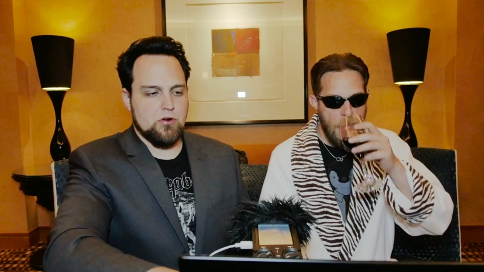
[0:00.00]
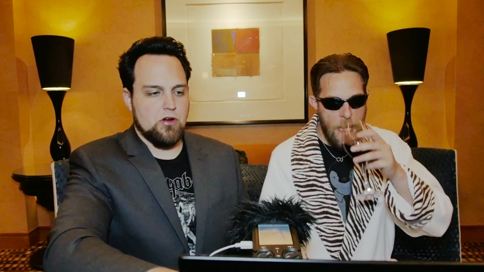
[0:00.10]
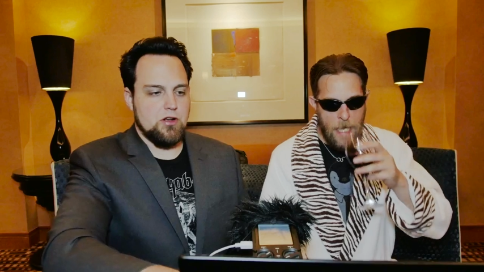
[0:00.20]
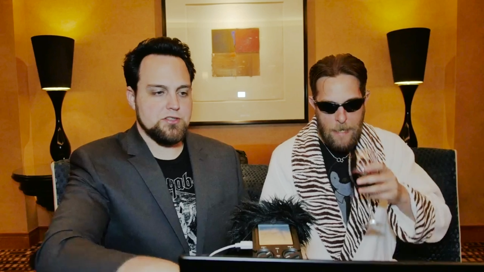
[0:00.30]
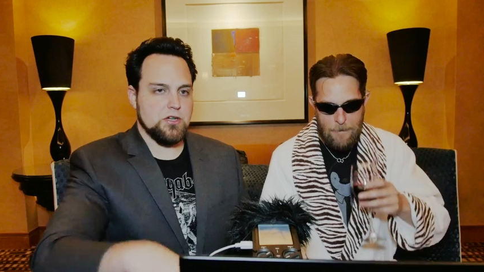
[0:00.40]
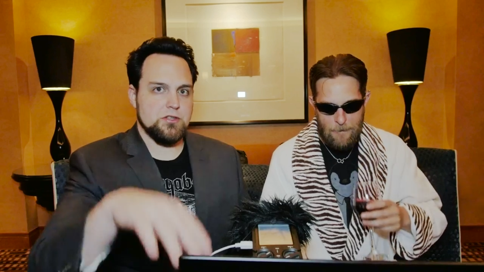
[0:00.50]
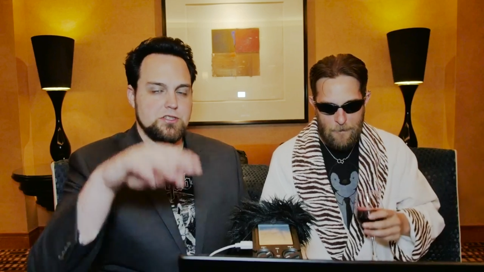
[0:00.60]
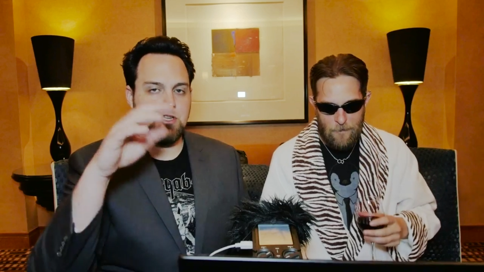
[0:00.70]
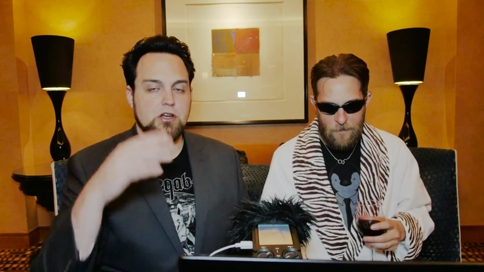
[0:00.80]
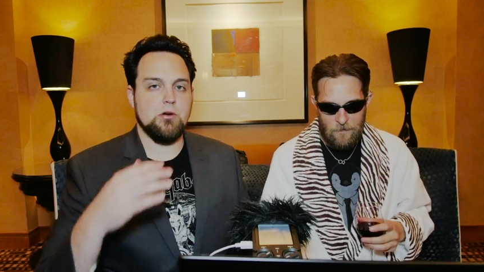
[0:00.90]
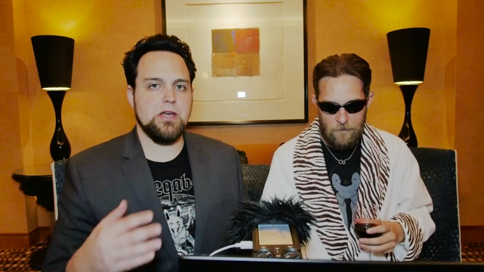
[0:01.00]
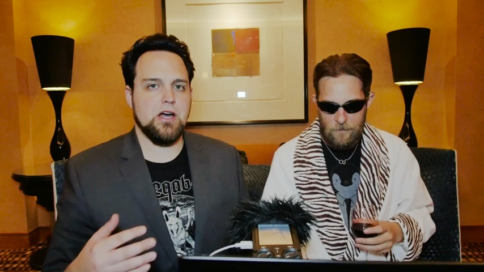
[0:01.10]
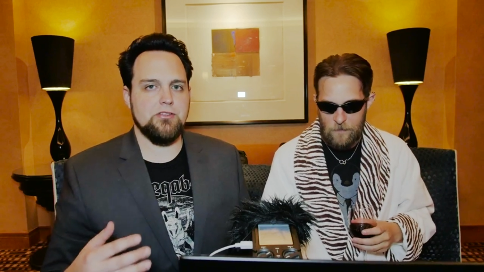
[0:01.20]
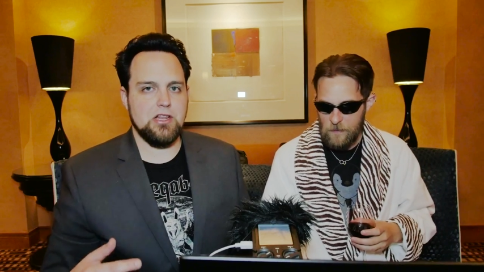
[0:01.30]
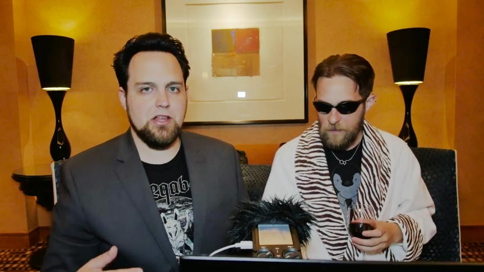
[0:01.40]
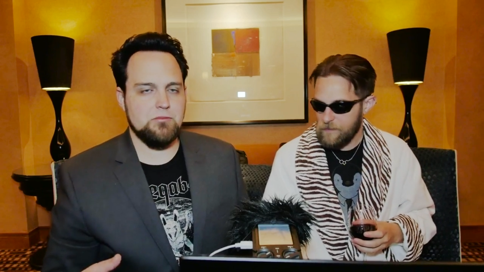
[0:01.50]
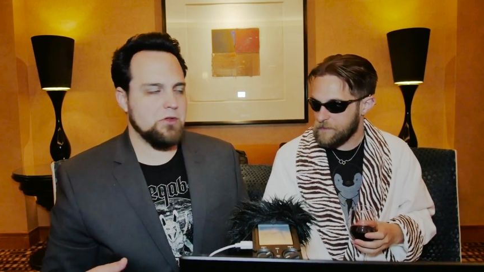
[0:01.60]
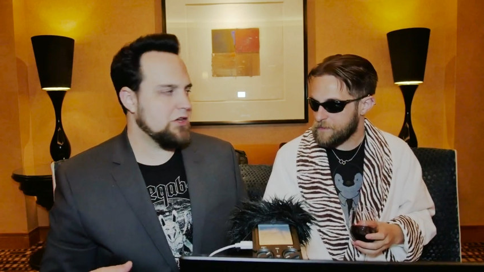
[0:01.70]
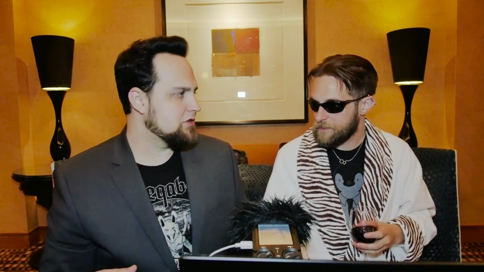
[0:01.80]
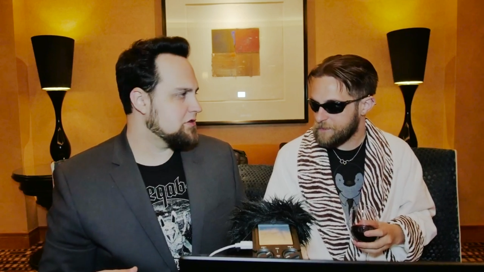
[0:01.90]
Speaker 1: then we're also it's gonna go beyond the
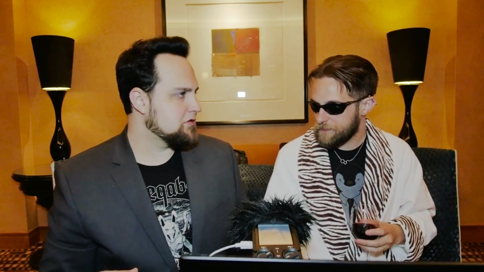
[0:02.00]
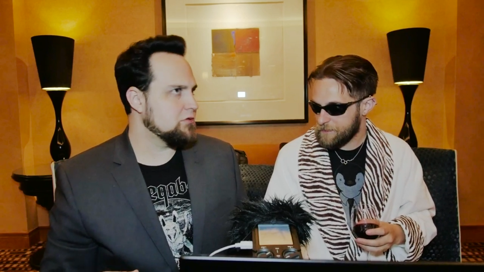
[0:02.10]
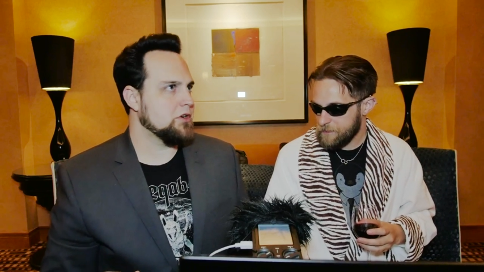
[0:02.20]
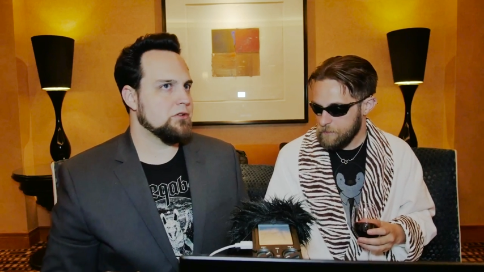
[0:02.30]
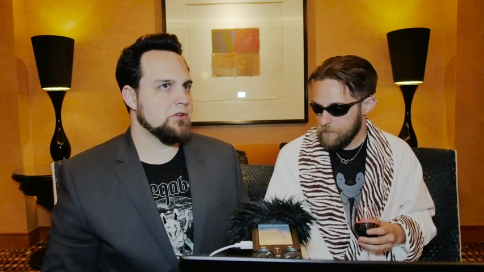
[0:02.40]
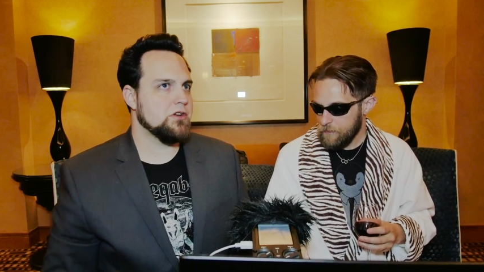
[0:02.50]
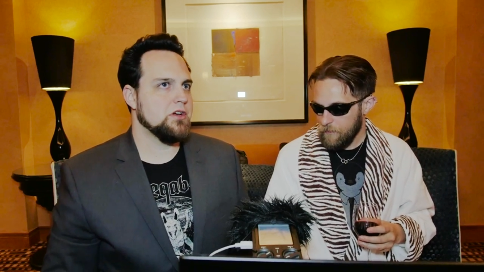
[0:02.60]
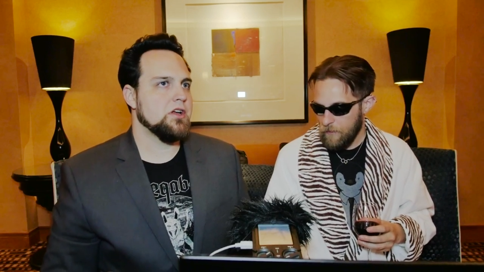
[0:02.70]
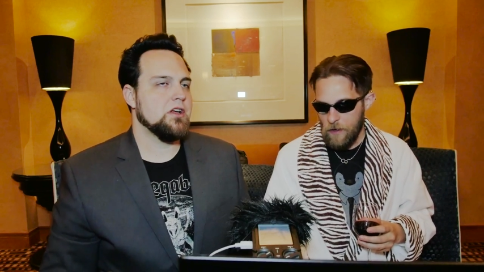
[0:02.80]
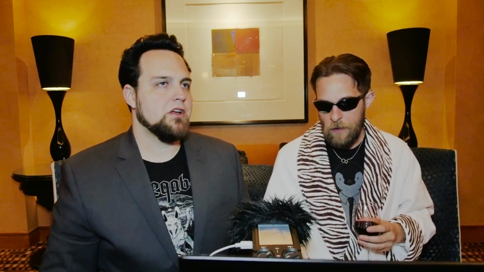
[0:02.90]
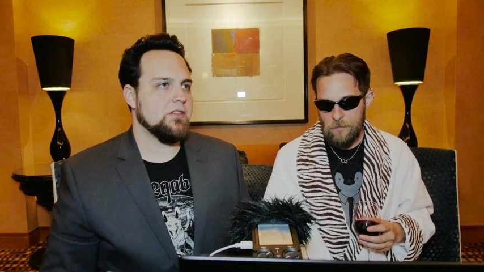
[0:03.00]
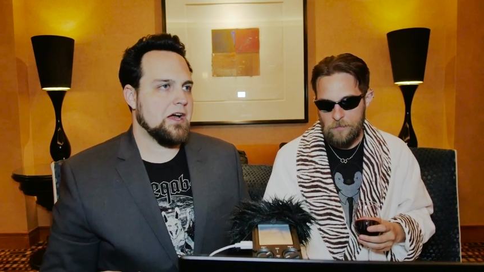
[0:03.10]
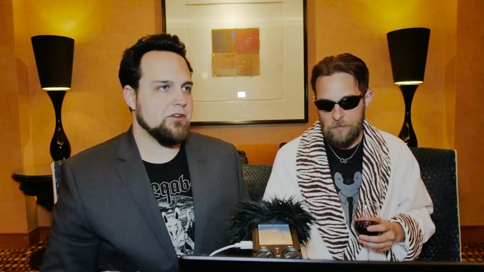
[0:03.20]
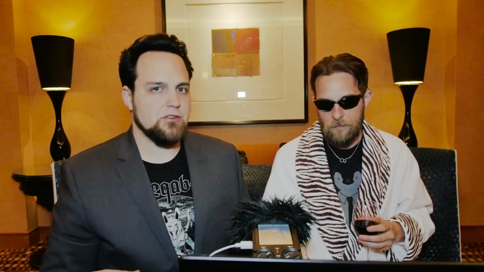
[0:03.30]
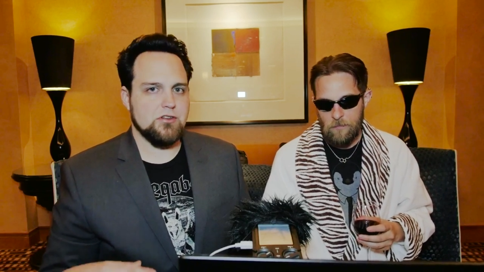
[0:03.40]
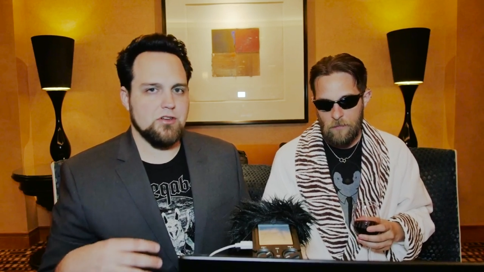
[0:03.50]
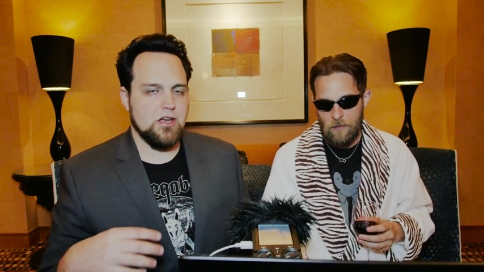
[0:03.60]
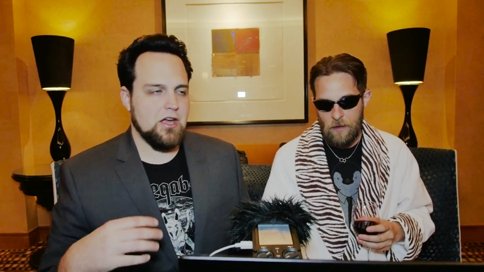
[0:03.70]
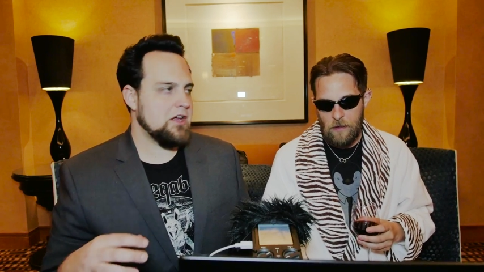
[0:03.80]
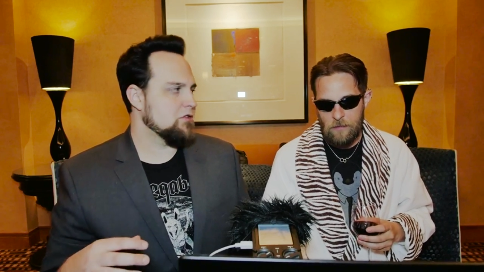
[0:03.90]
11 million 200
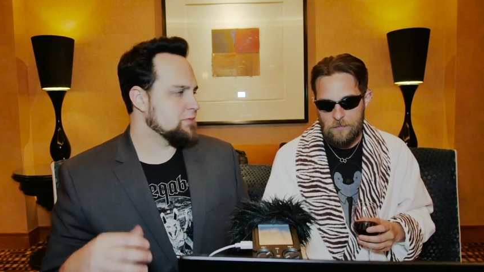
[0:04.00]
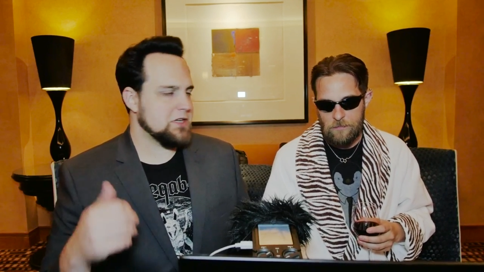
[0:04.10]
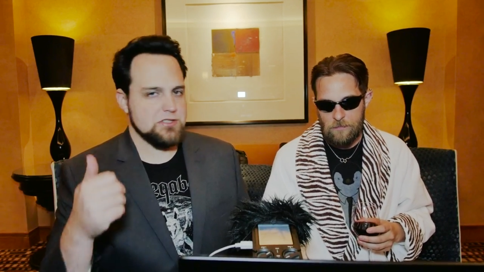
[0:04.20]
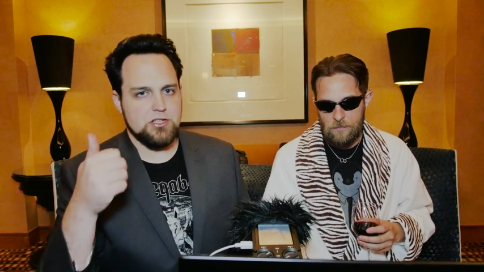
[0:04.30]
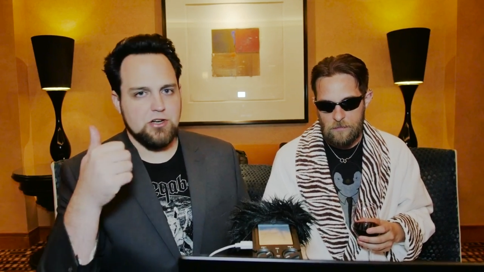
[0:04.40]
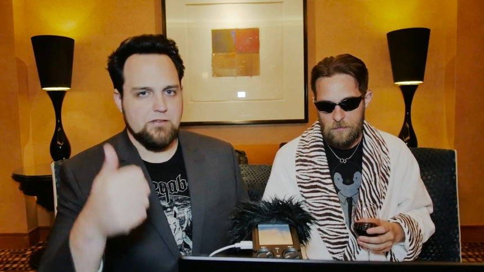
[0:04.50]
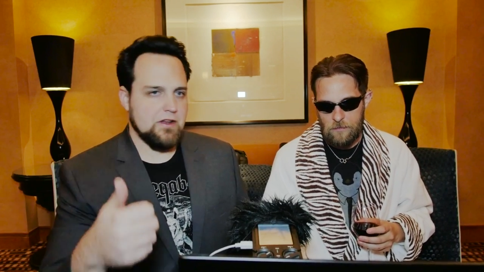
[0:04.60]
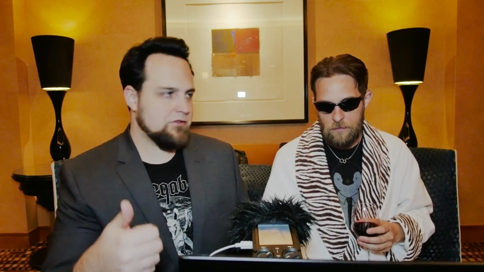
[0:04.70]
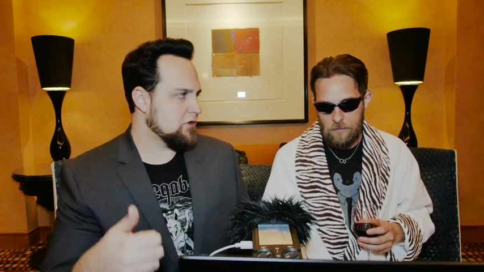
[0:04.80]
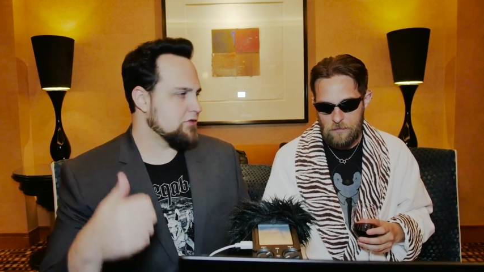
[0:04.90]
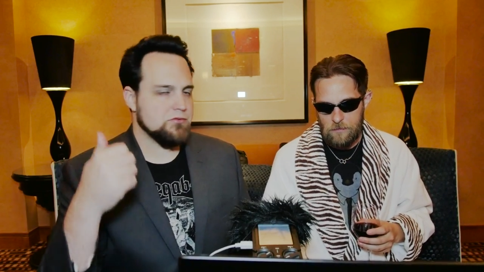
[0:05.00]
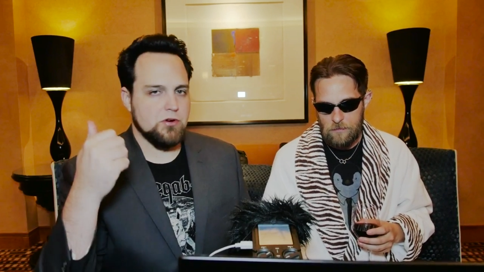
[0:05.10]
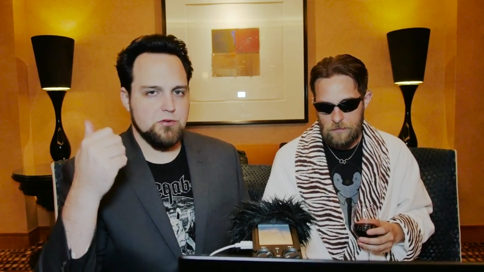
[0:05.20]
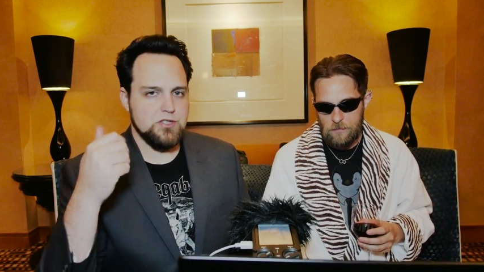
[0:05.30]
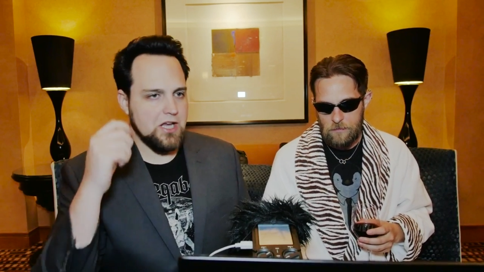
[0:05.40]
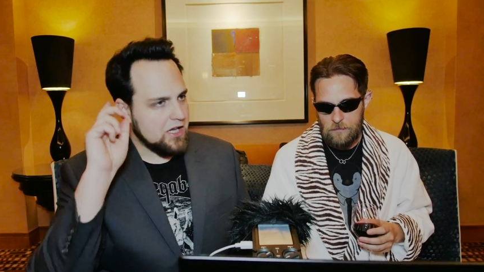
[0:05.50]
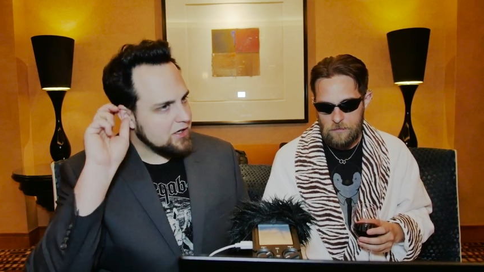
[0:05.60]
thousand acres because then you're gonna have to have service roads